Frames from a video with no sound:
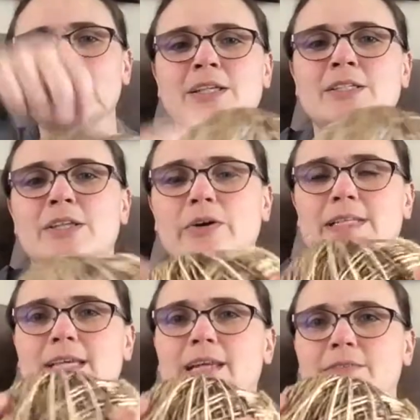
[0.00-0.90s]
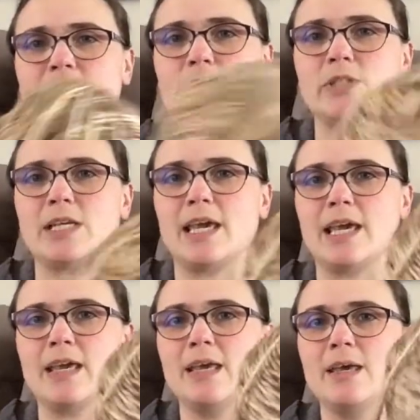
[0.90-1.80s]
so it's kind of a squishy
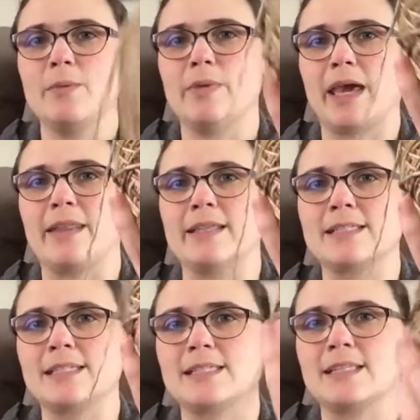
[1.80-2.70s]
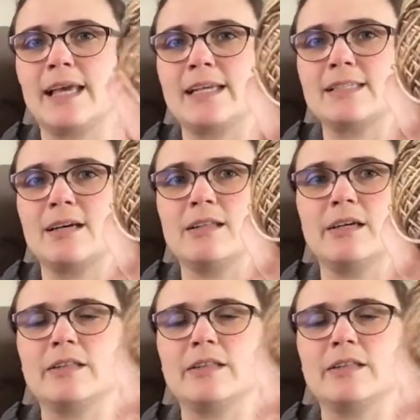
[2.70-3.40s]
cake. But yeah, this is the last color.